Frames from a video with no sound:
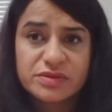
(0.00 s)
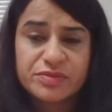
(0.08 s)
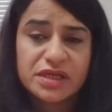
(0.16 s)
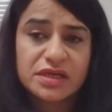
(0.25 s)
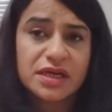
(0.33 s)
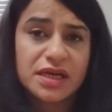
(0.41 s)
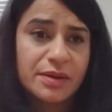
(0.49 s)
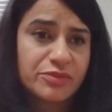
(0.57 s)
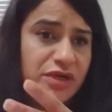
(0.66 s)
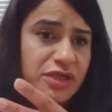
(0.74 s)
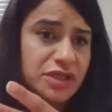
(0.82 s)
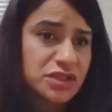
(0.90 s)
whether it's been
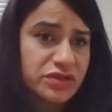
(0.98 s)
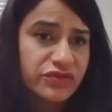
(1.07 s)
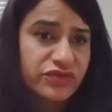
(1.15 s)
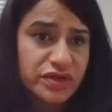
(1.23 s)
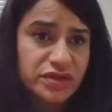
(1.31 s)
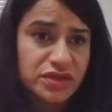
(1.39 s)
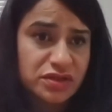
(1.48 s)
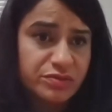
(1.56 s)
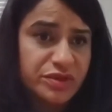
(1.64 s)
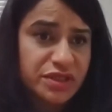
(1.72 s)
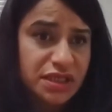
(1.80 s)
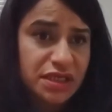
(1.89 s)
collaborations of
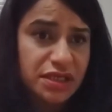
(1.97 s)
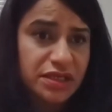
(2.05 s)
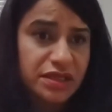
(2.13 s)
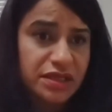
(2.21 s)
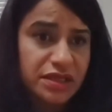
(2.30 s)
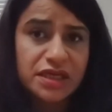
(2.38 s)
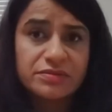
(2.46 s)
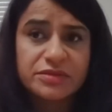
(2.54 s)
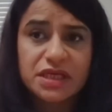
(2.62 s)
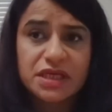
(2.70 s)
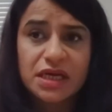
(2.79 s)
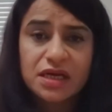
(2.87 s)
funders on particular
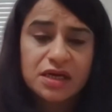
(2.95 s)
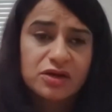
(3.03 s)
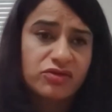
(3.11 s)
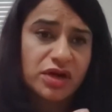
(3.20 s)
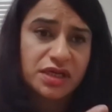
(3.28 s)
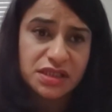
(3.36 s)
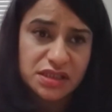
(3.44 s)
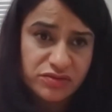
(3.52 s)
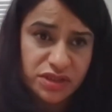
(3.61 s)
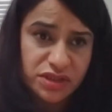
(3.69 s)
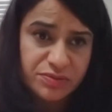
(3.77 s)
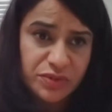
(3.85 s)
themes,
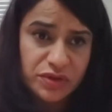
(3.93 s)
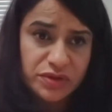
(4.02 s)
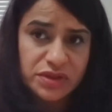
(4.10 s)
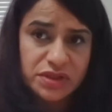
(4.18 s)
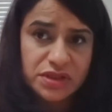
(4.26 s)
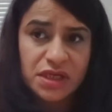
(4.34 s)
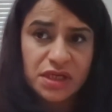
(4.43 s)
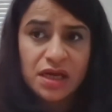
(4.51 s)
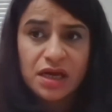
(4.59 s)
crisis response,